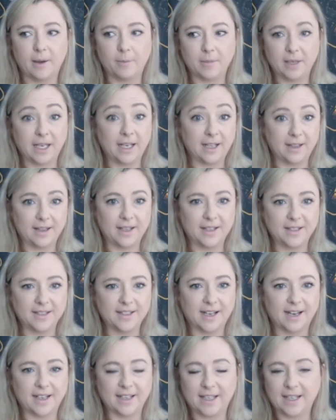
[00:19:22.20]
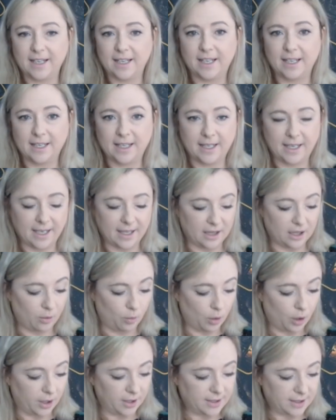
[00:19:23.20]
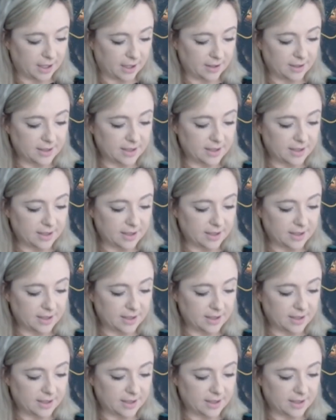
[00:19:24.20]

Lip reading: getting things done, getting in and getting the work done.